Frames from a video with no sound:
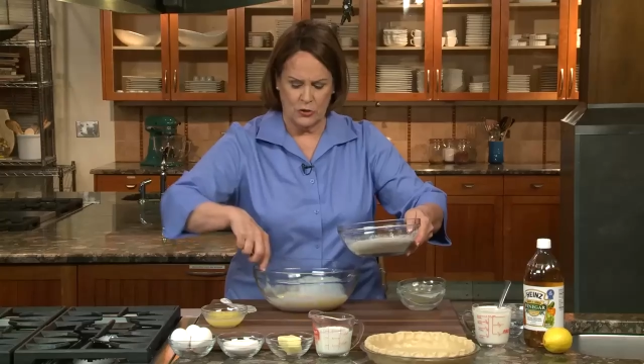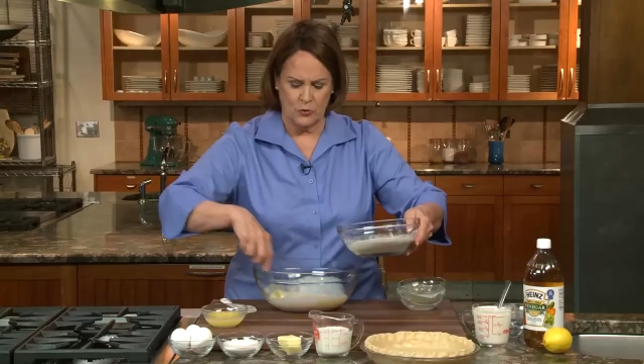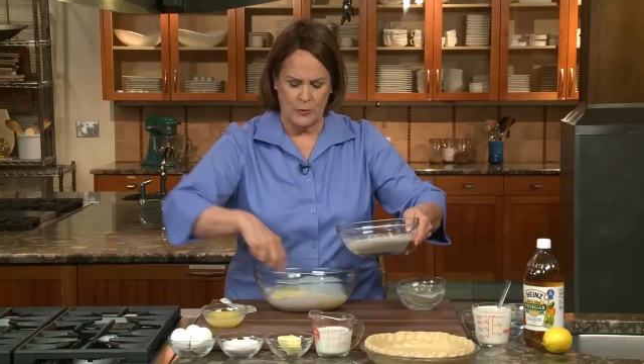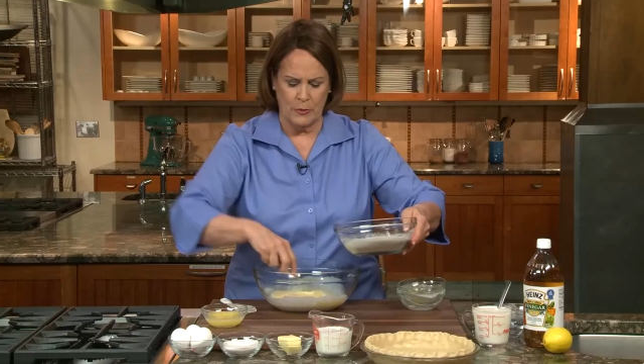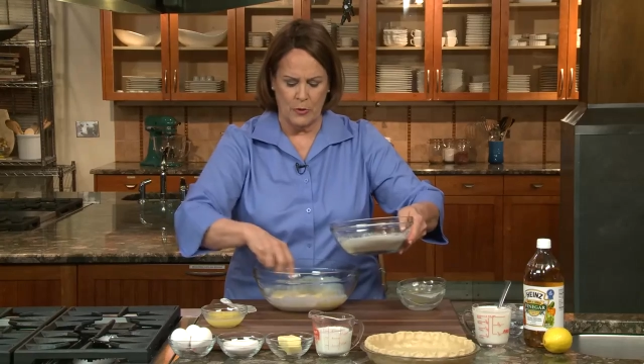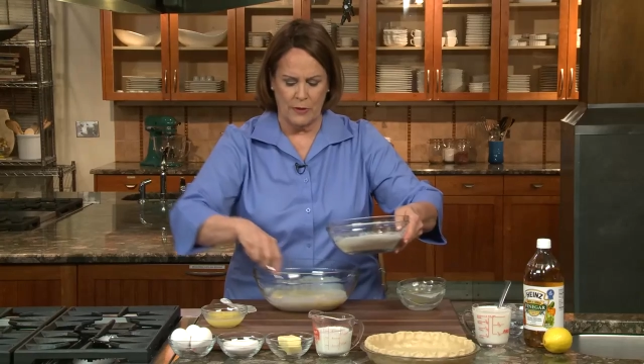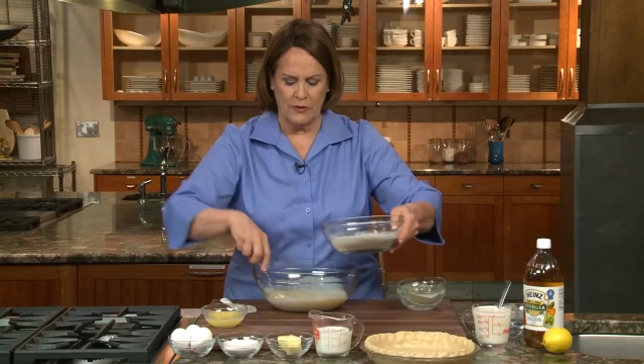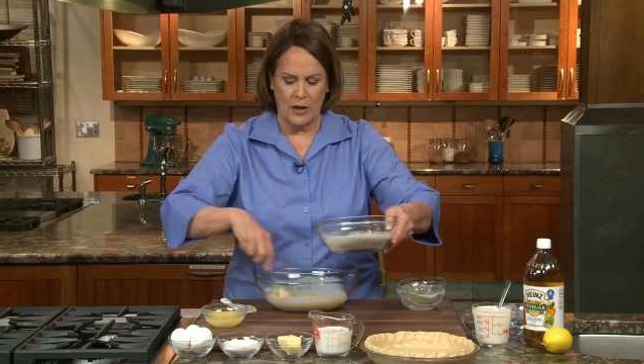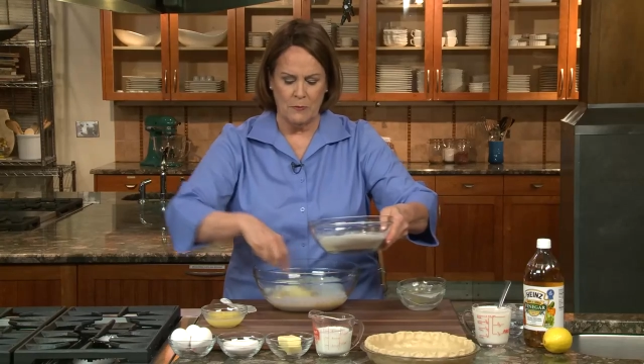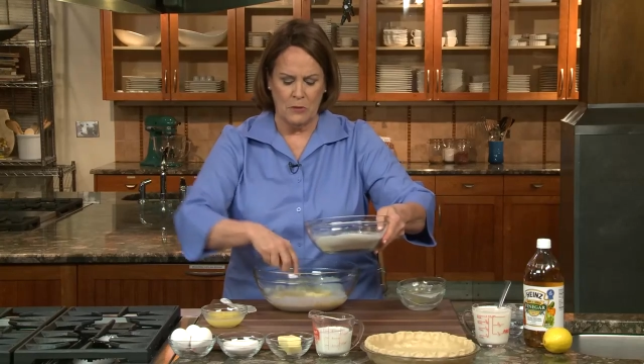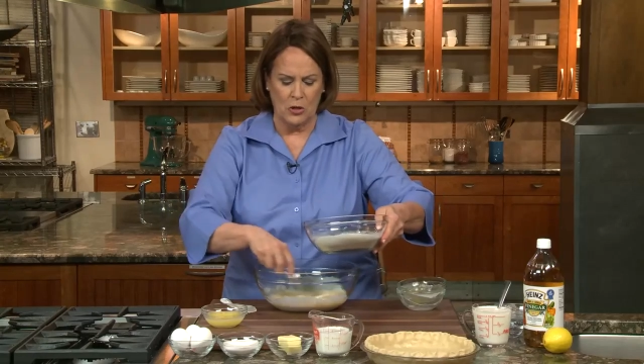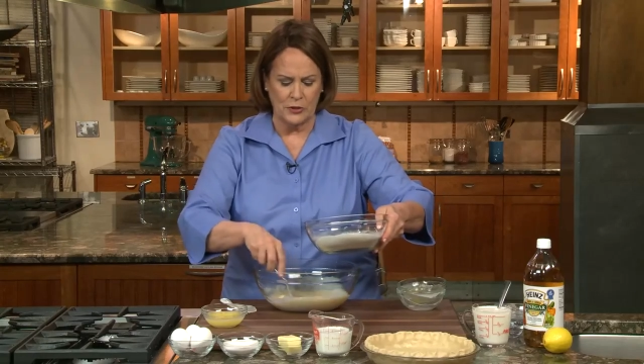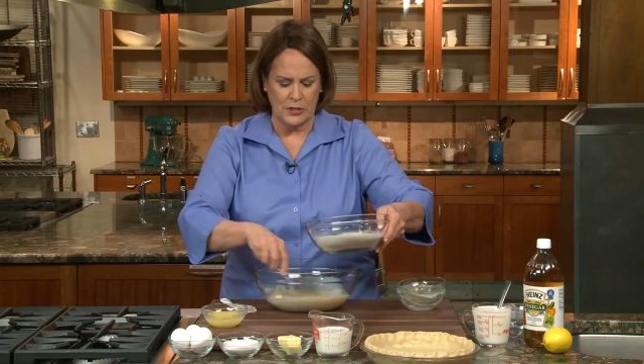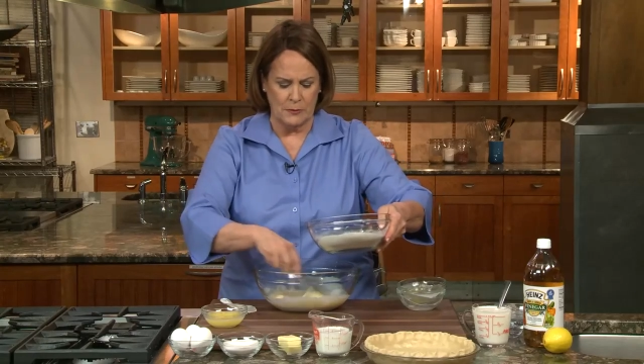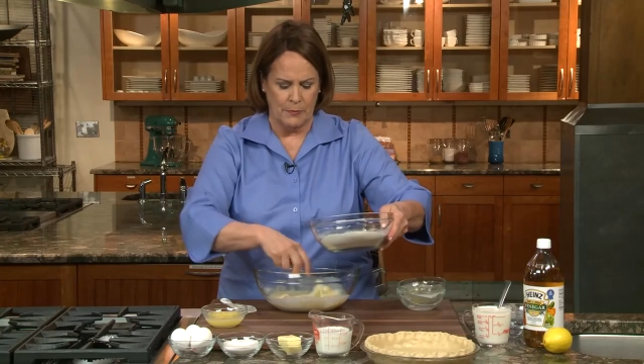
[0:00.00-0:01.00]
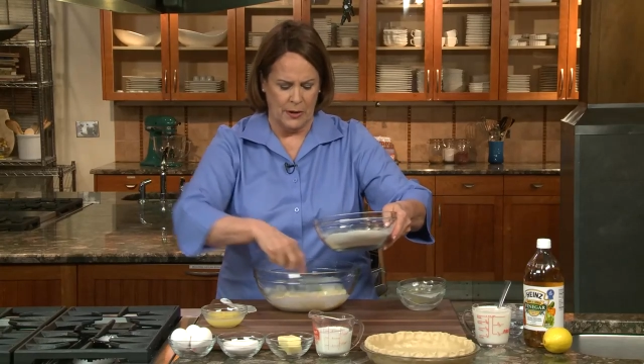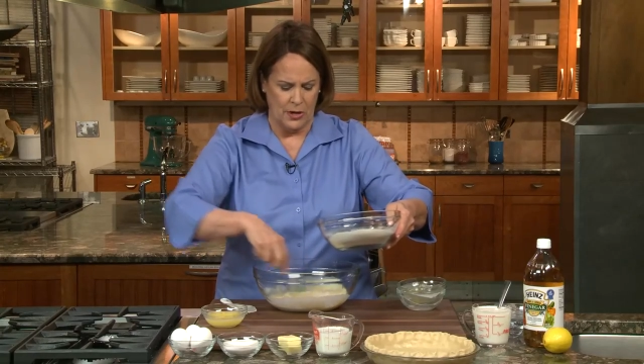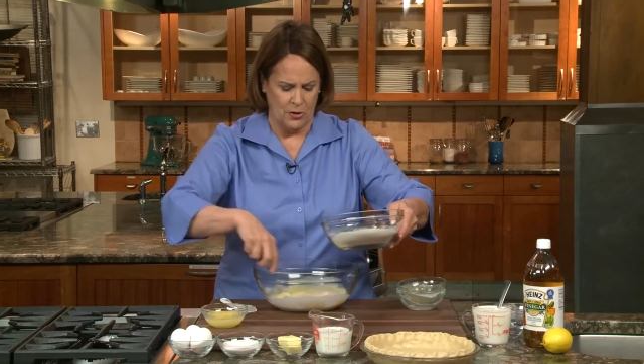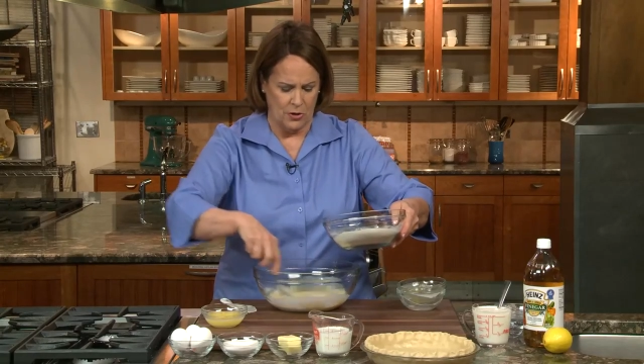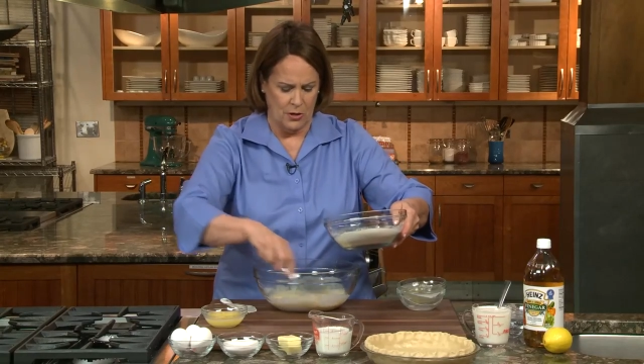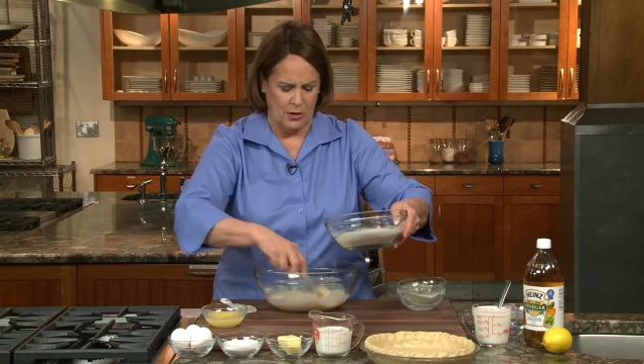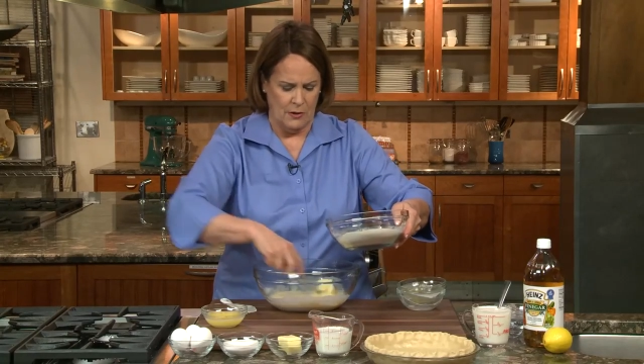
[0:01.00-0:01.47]
remember, I've got melted
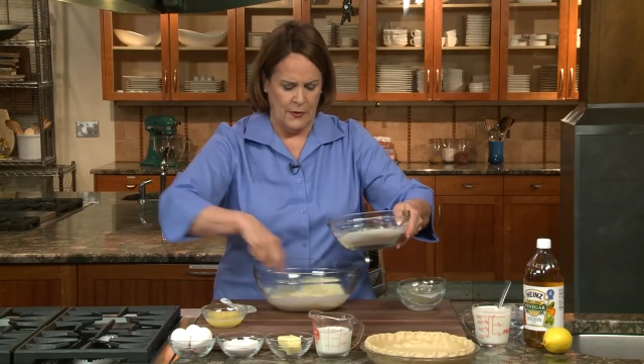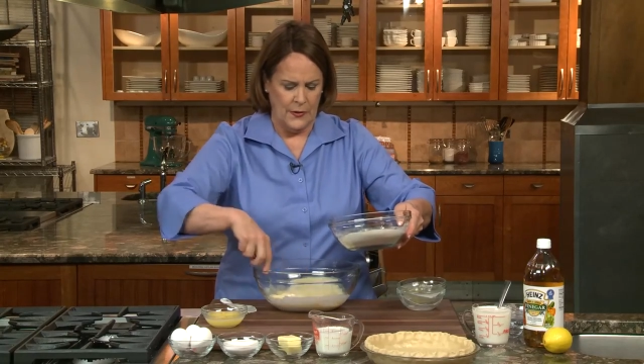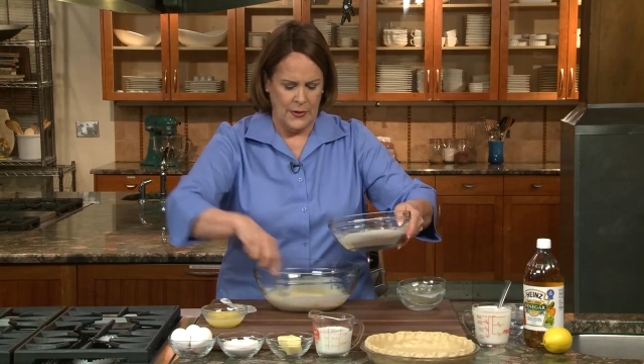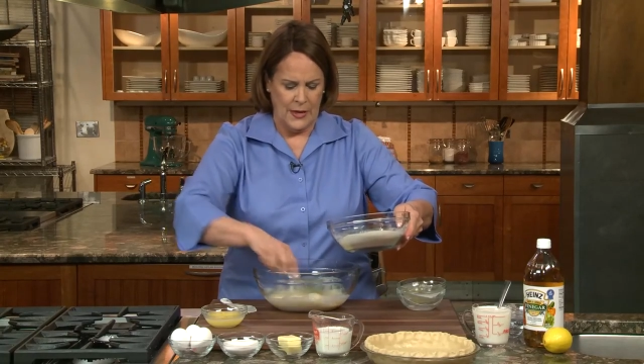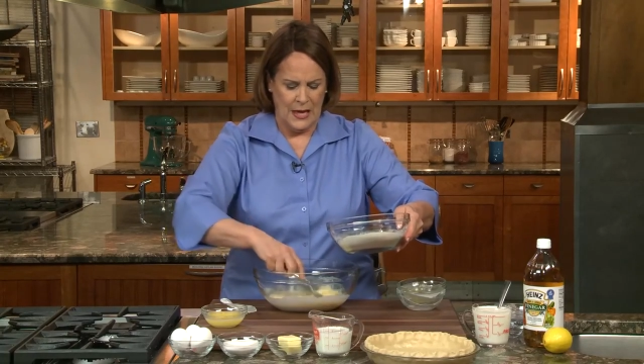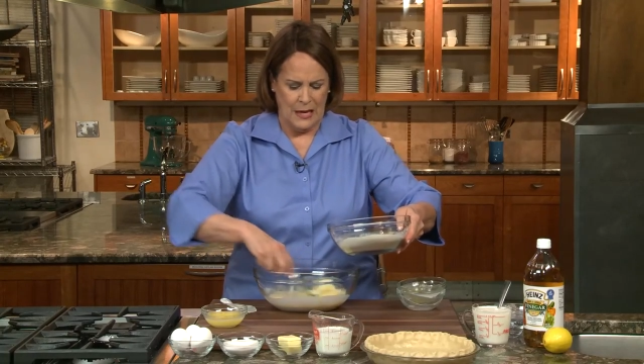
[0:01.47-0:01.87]
butter, and